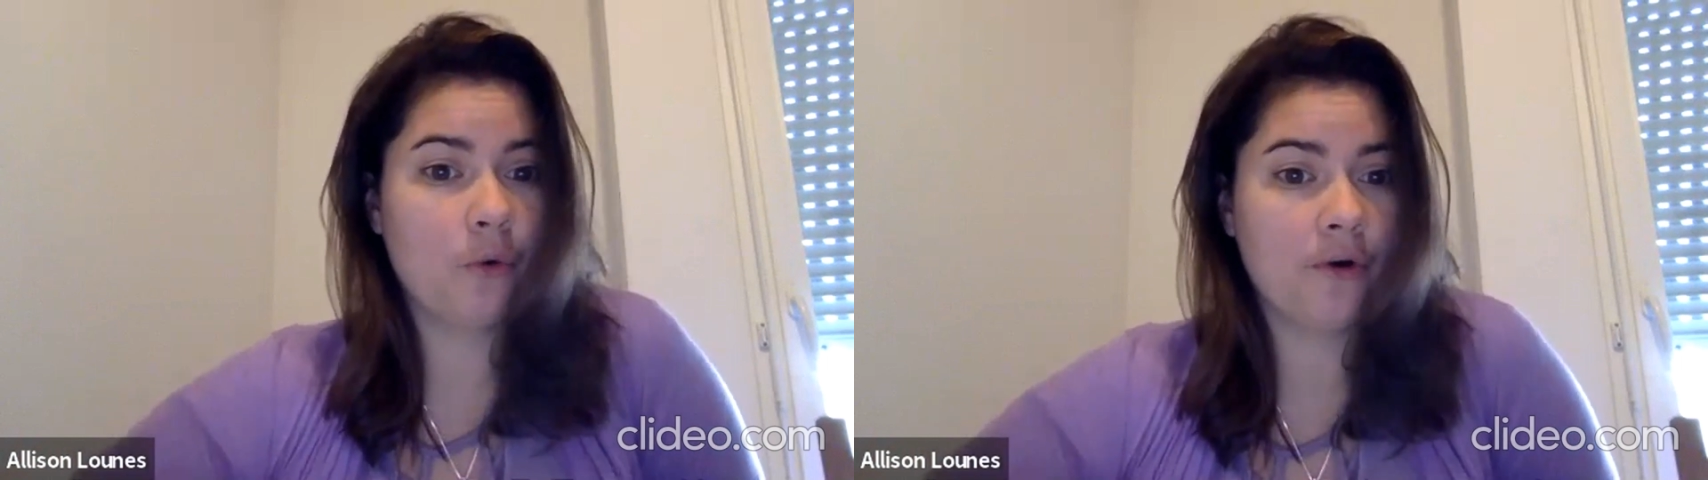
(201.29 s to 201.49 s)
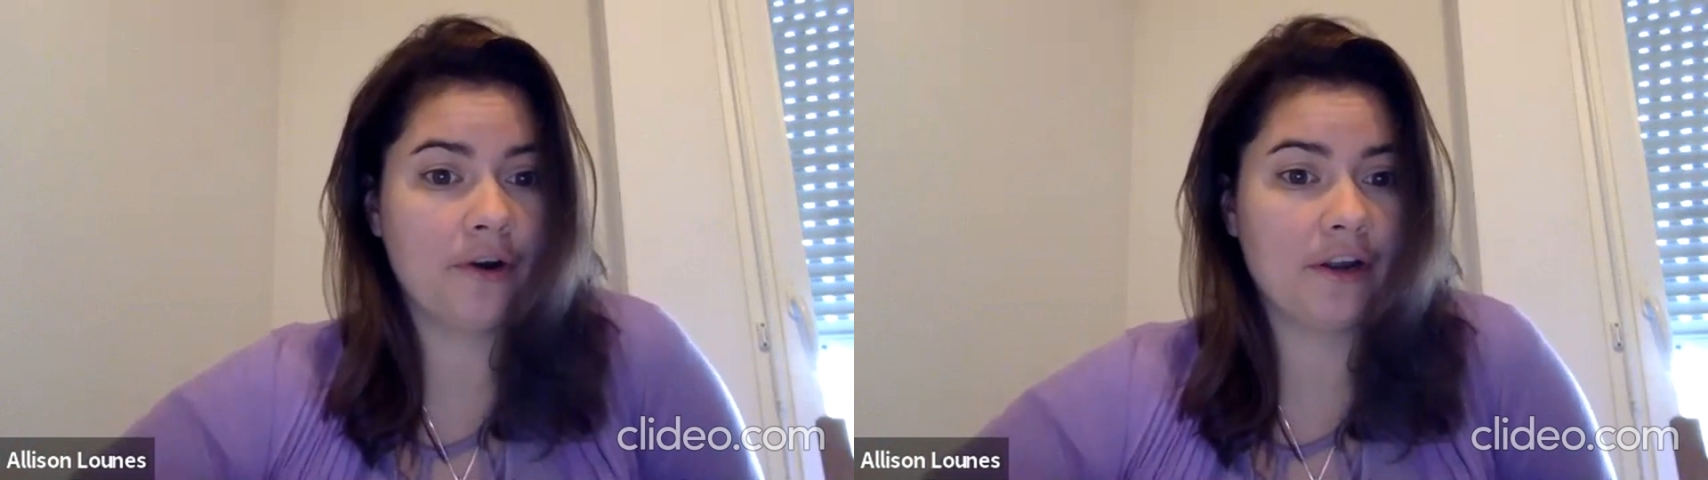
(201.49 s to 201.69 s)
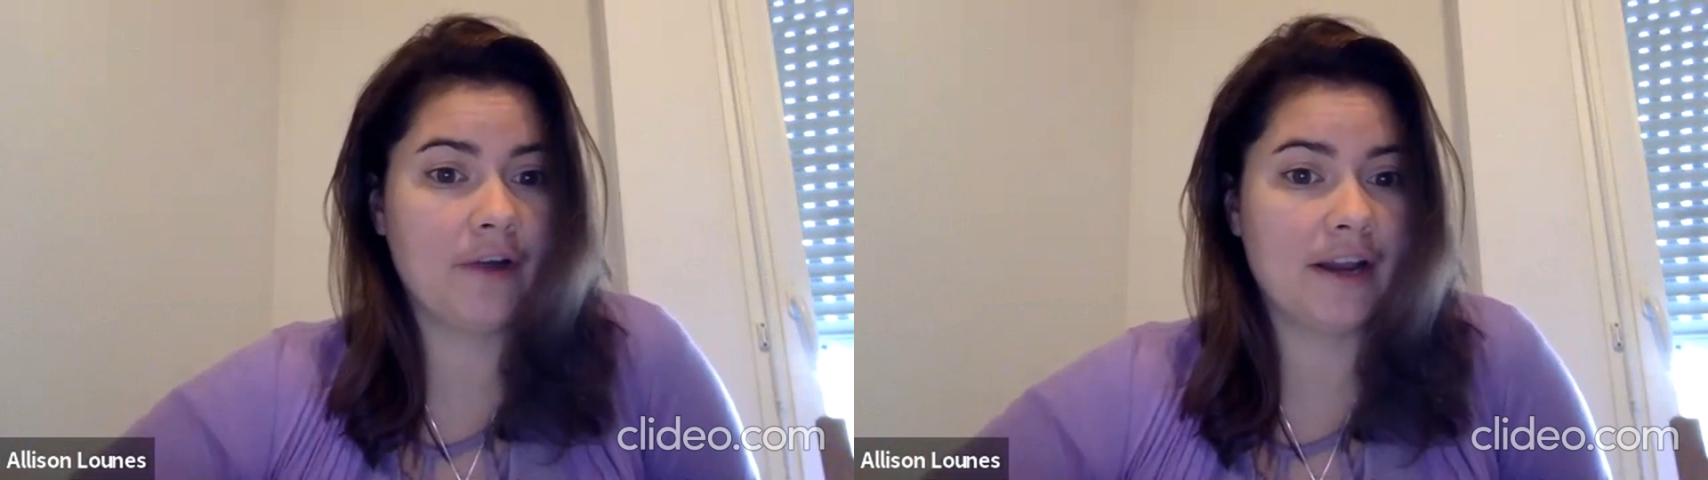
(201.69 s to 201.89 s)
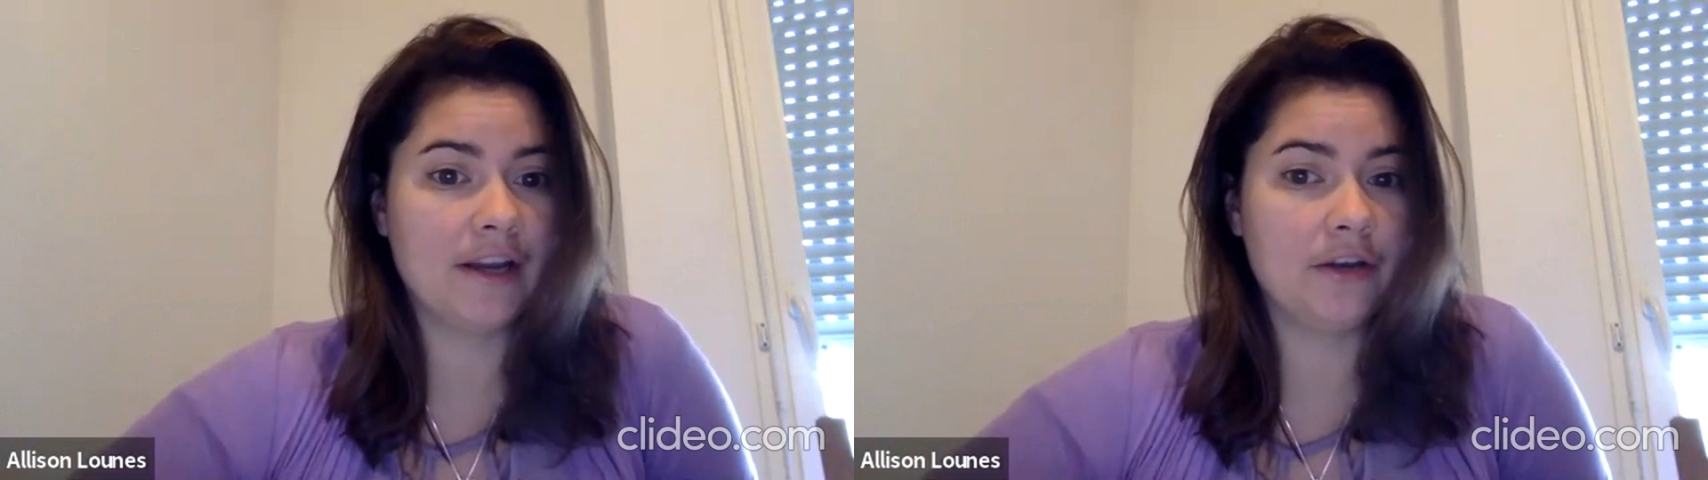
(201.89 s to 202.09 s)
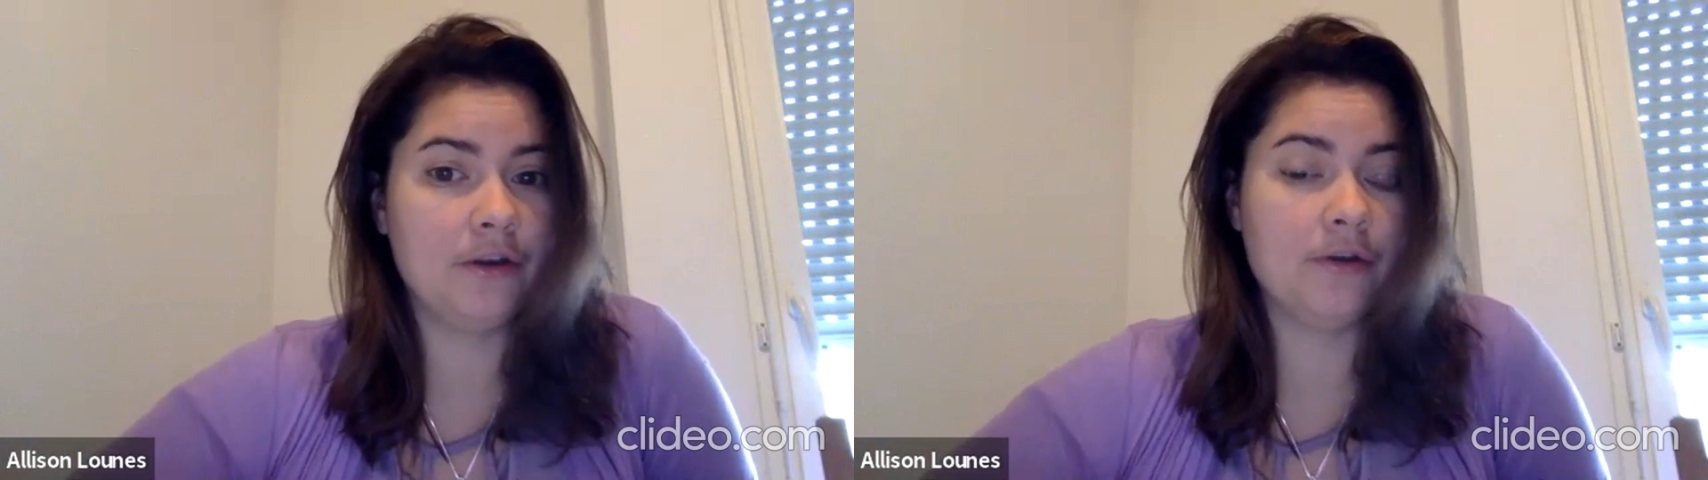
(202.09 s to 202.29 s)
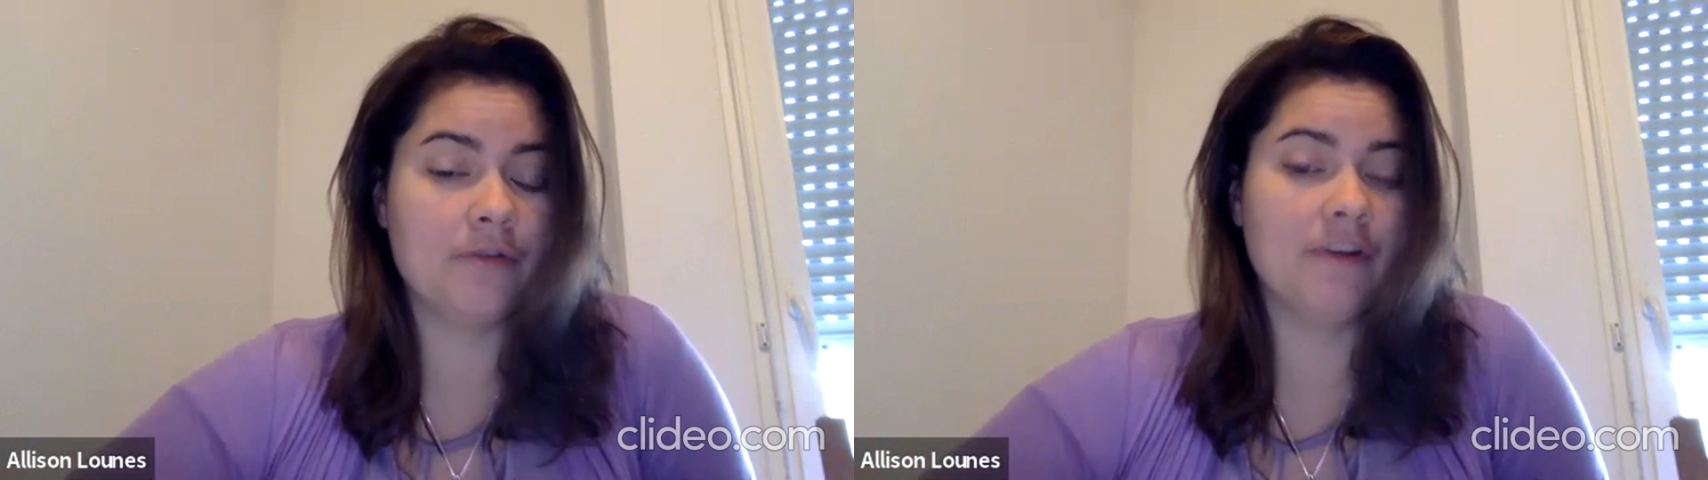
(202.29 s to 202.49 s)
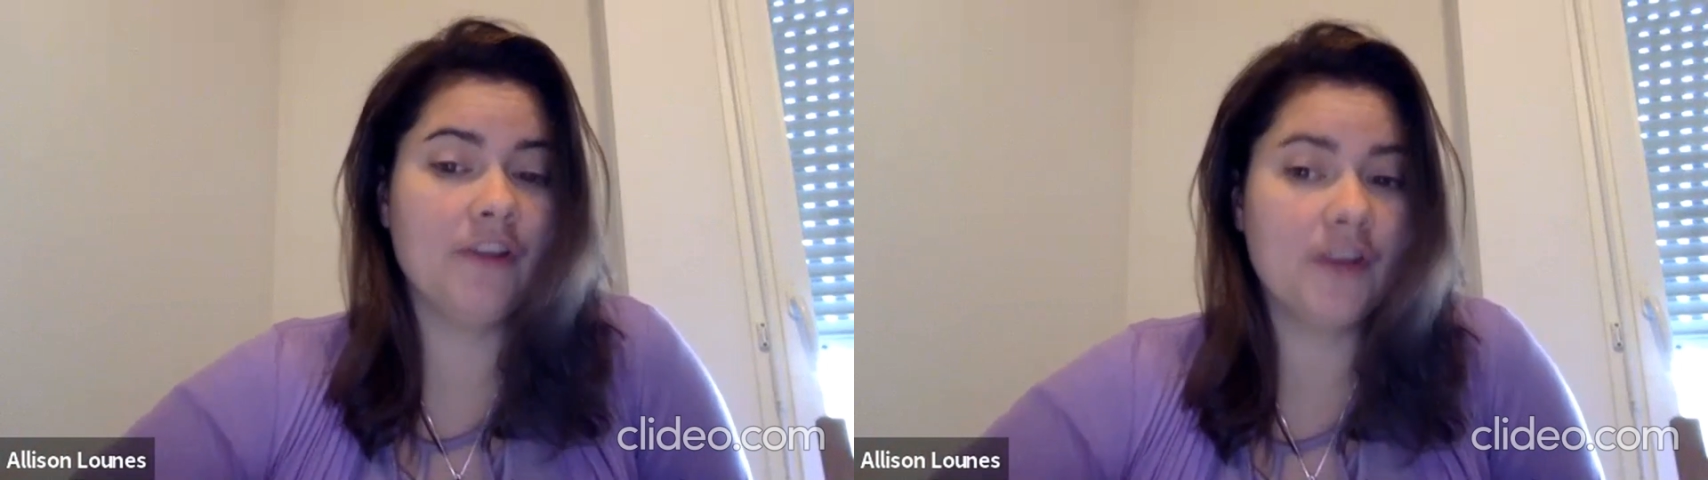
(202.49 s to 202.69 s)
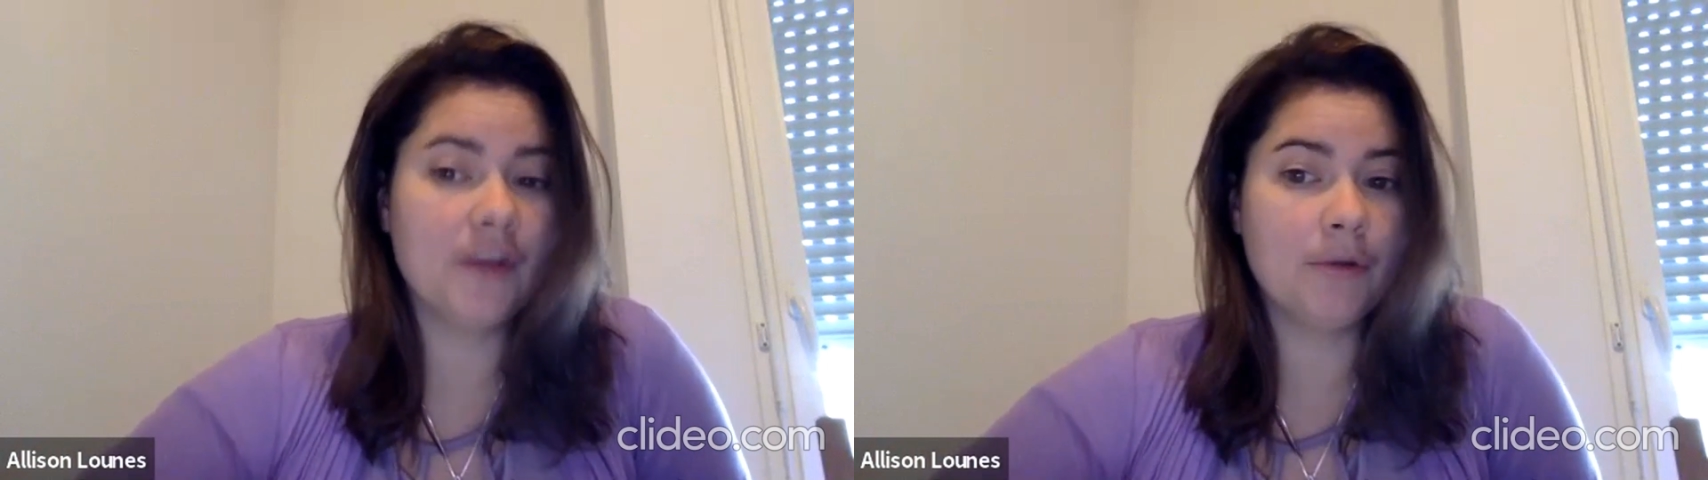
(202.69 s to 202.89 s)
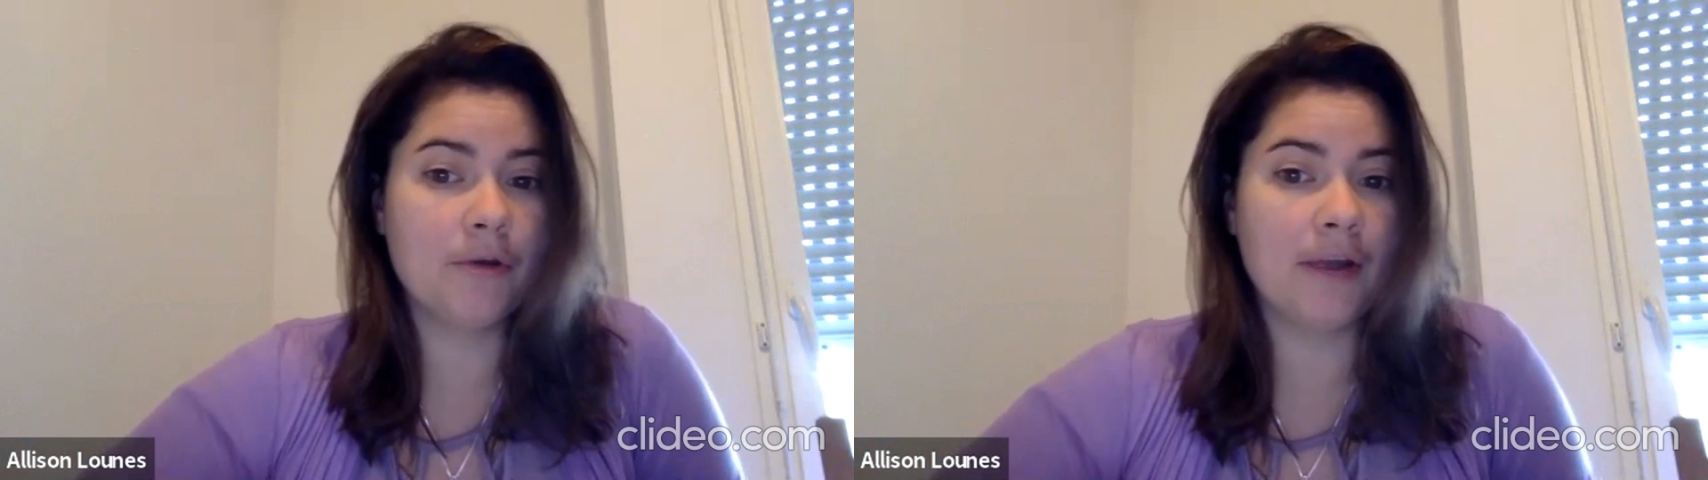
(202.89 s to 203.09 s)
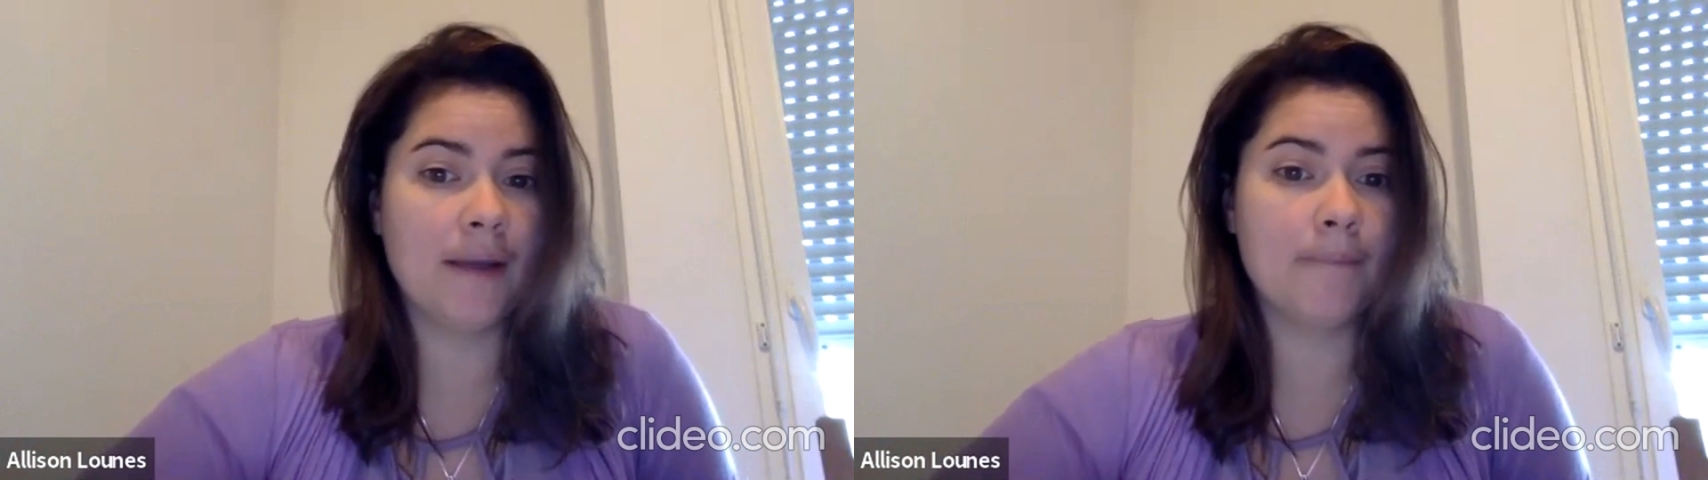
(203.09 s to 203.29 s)
or an accredited university
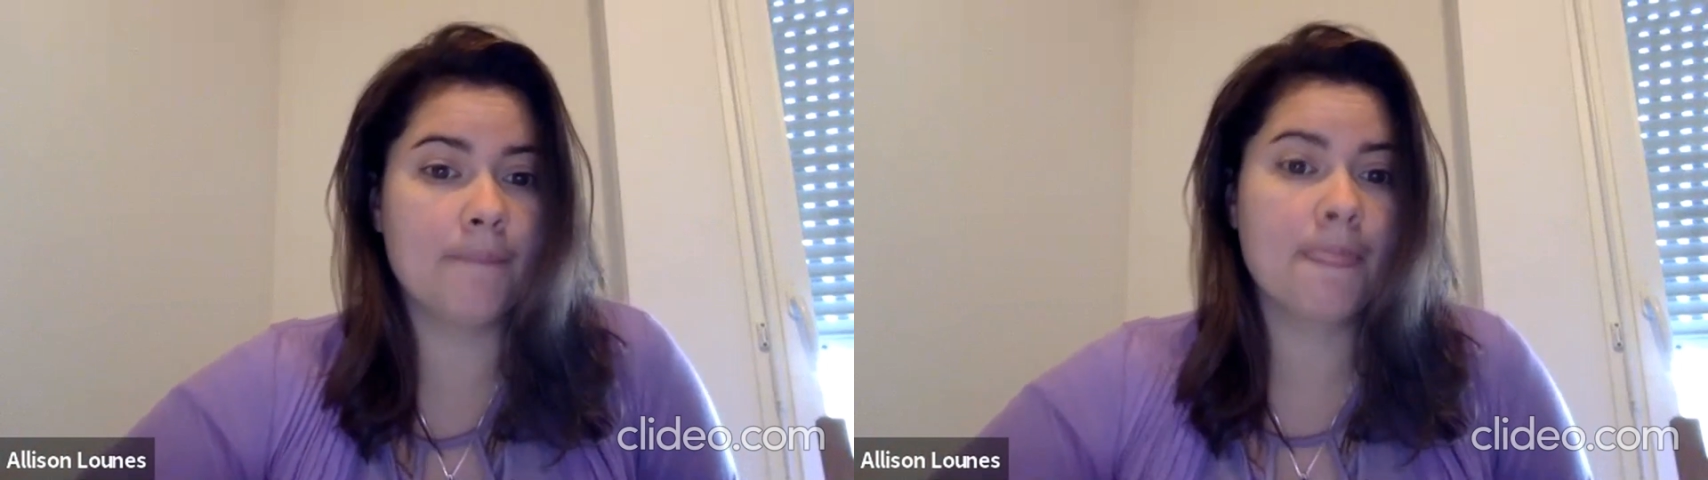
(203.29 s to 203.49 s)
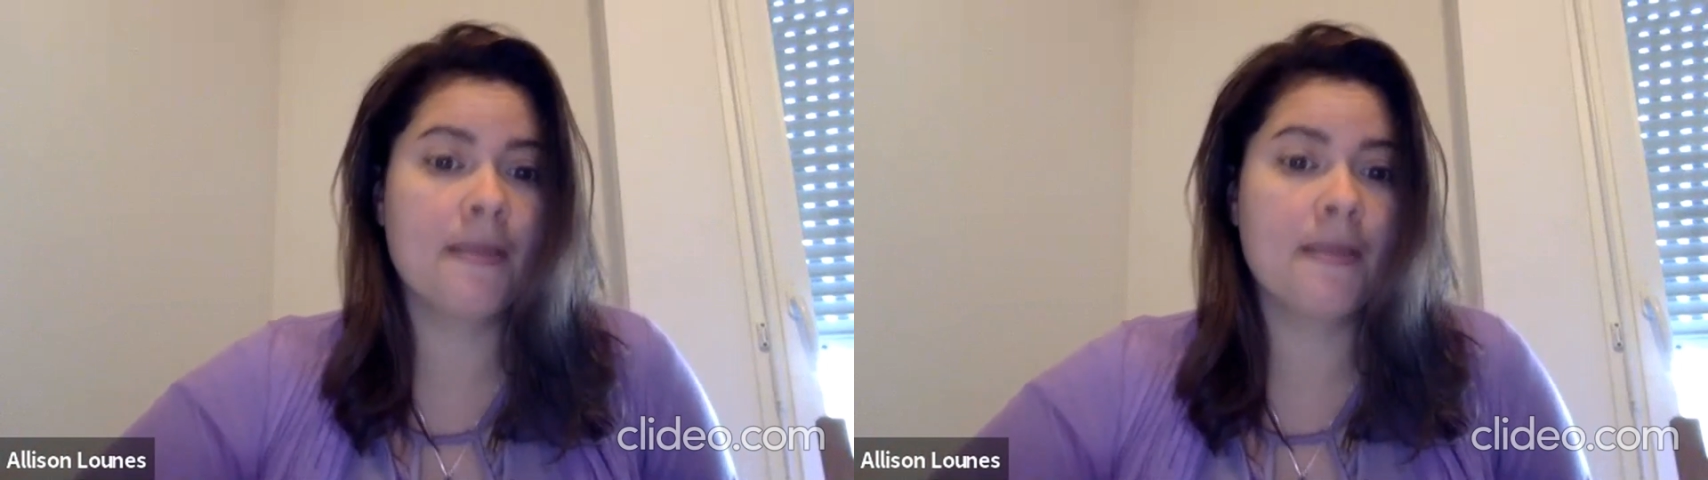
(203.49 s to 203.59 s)
program,